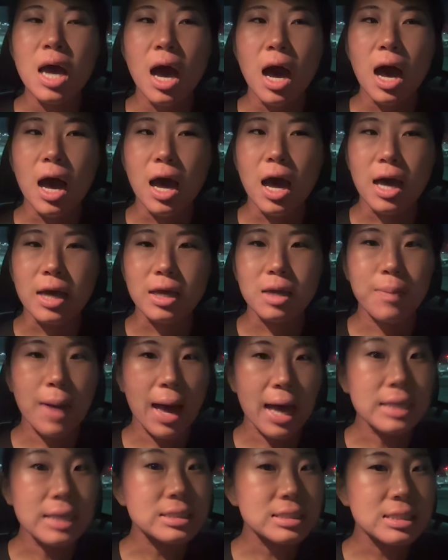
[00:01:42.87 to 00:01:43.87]
uh,
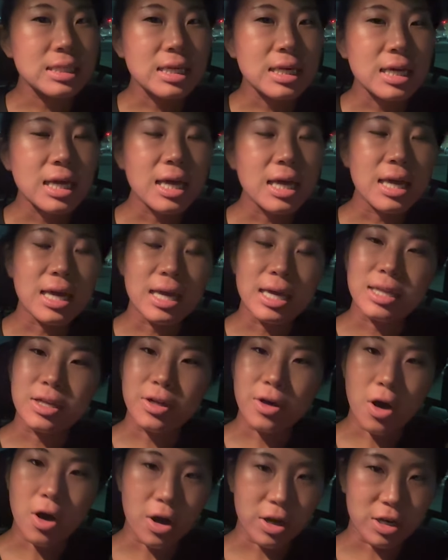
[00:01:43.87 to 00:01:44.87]
capacity in
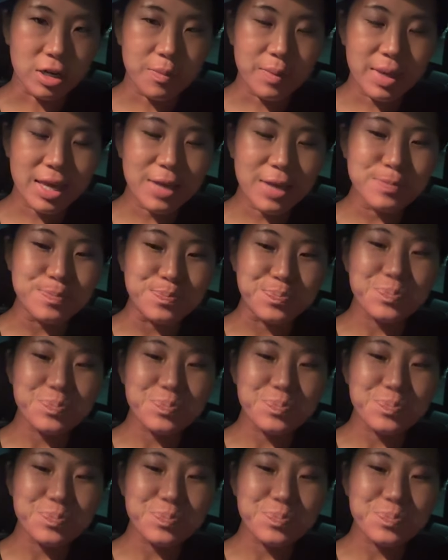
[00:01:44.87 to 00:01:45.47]
economy.